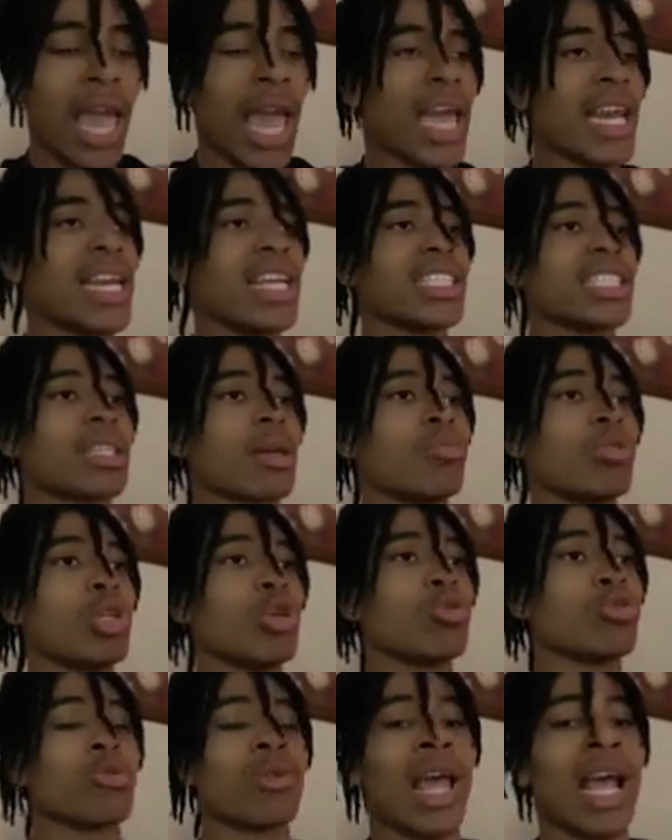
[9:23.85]
And then some
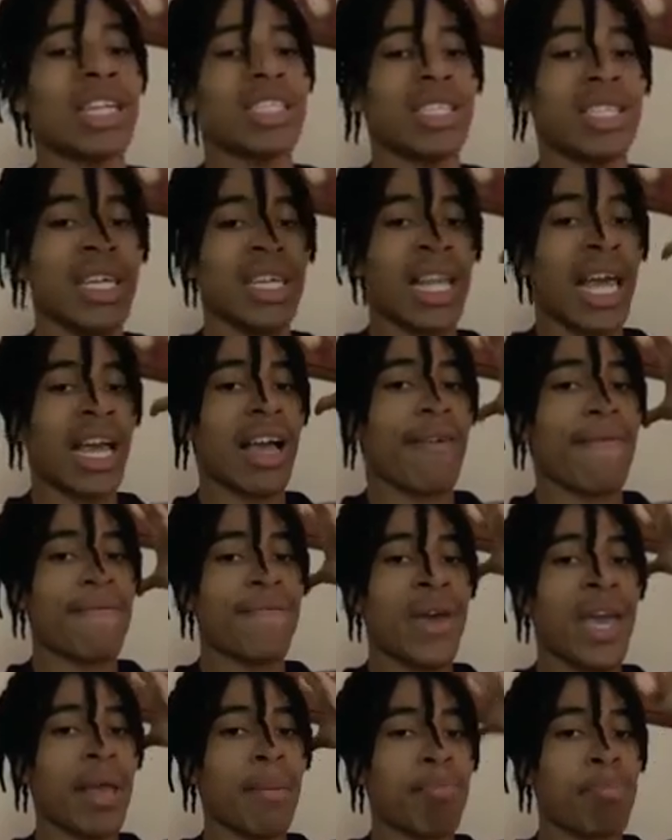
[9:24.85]
dudes would actually get like a
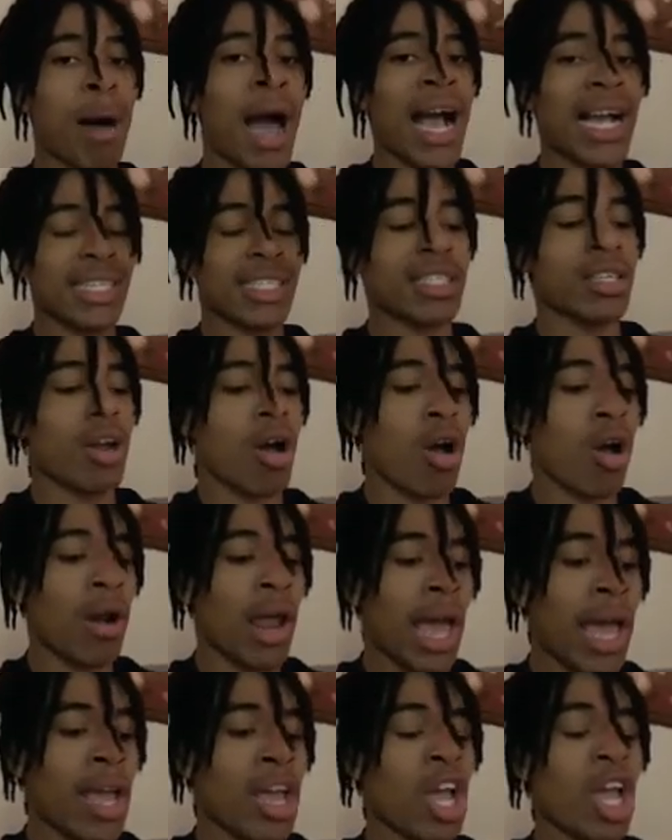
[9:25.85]
fake box and all
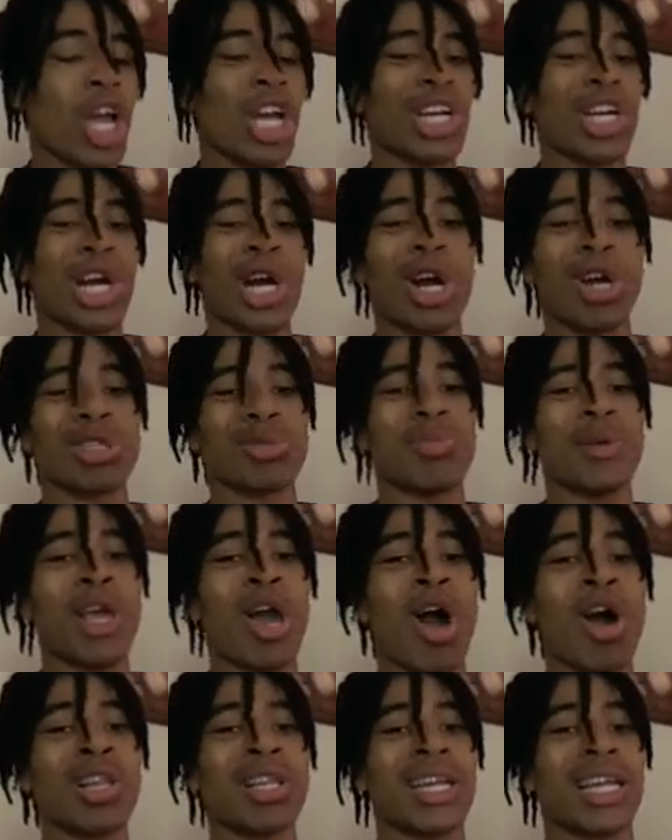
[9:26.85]
that. Girls be
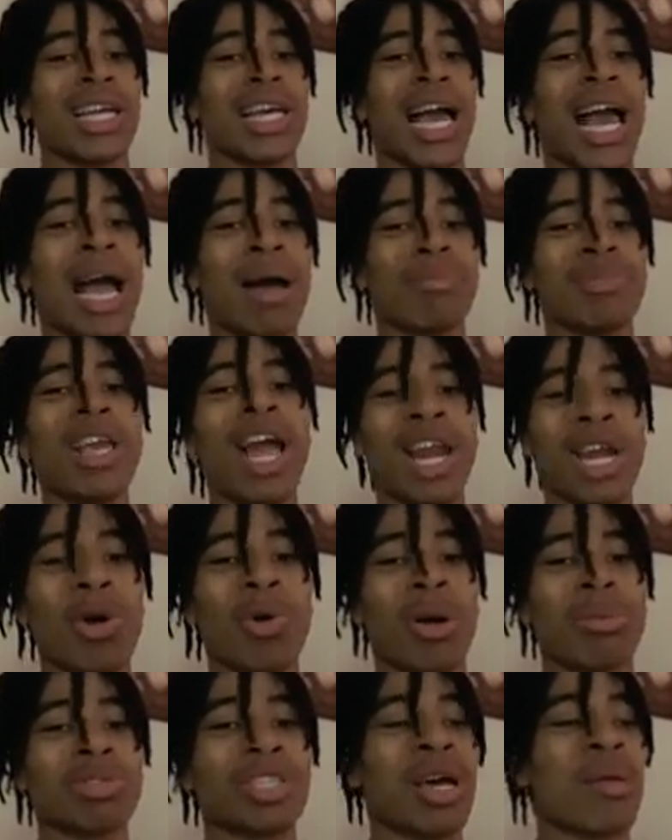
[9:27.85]
all in the comments. Y'all know
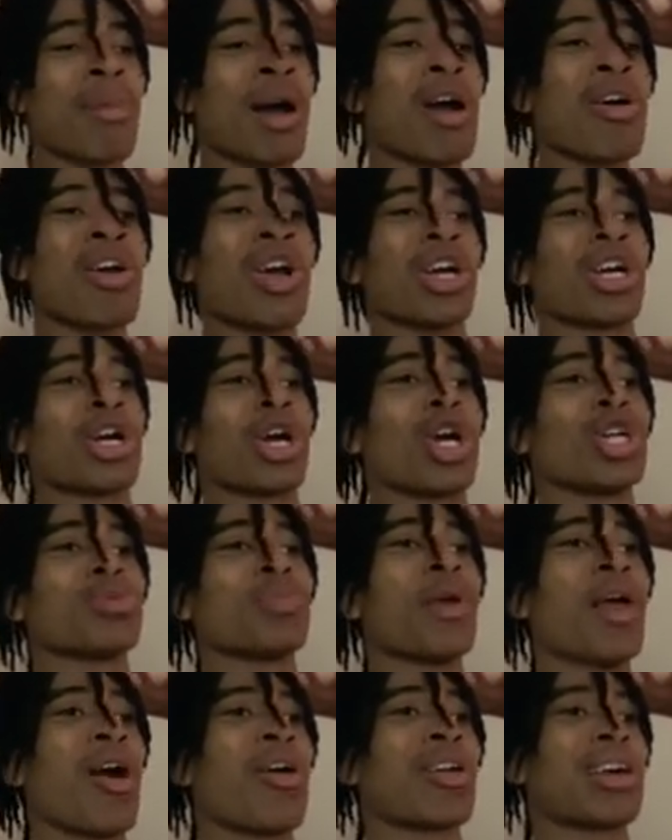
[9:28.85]
what I'm talking about. Girls
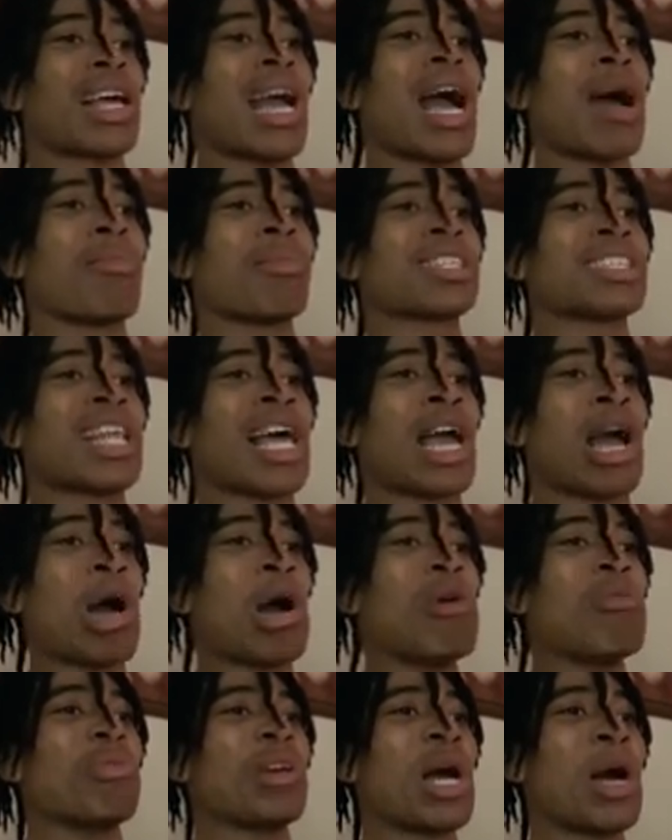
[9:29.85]
be all in the comments like,
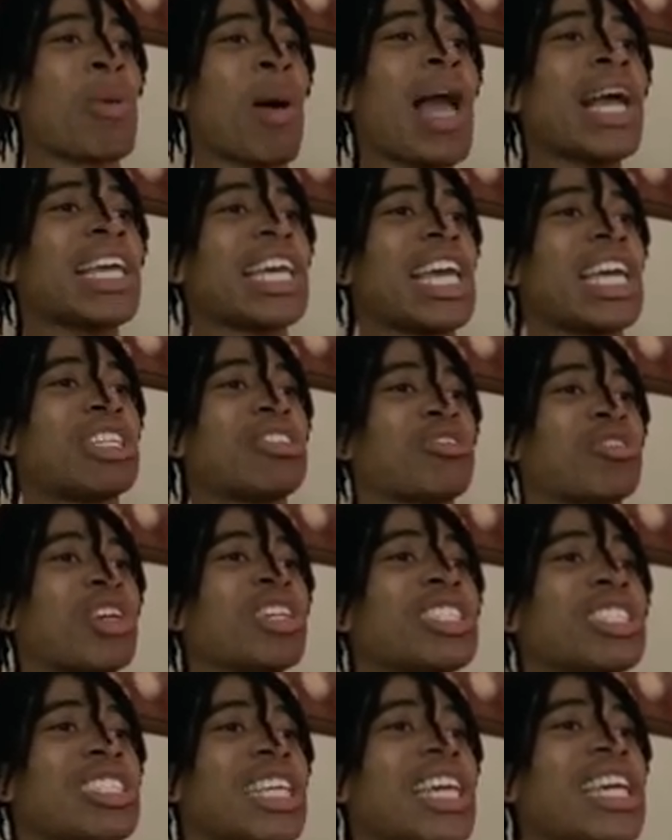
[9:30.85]
oh no, I can't
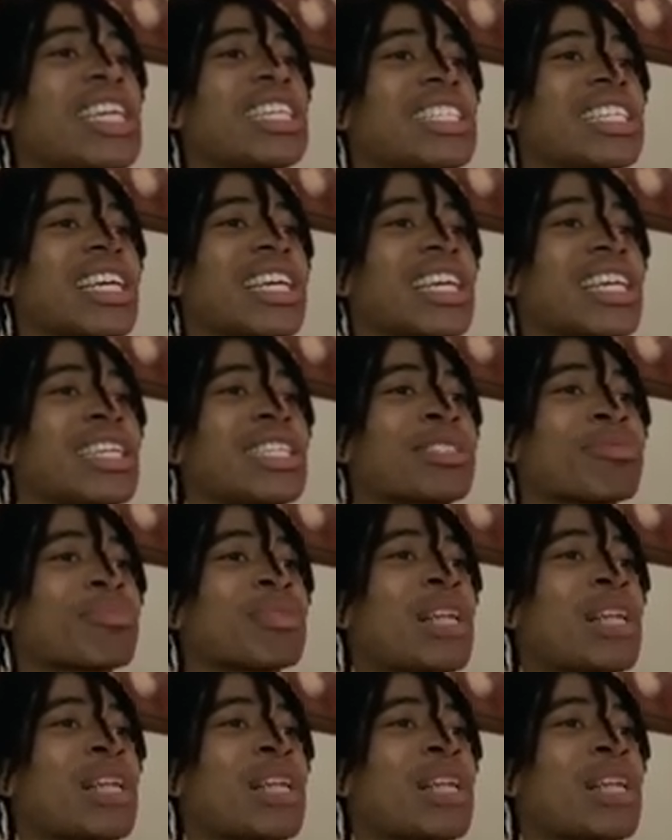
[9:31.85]
trust these niggas.